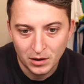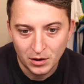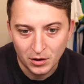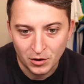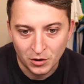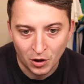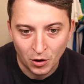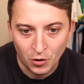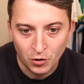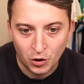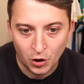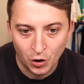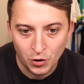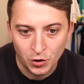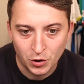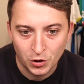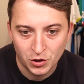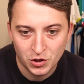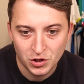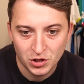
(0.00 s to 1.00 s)
no
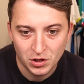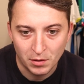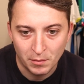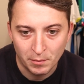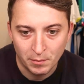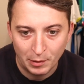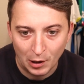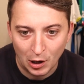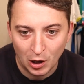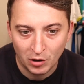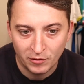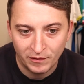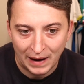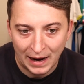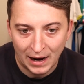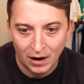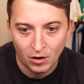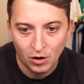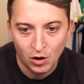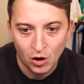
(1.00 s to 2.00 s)
Kudus,
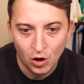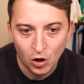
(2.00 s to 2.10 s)
Bergvall,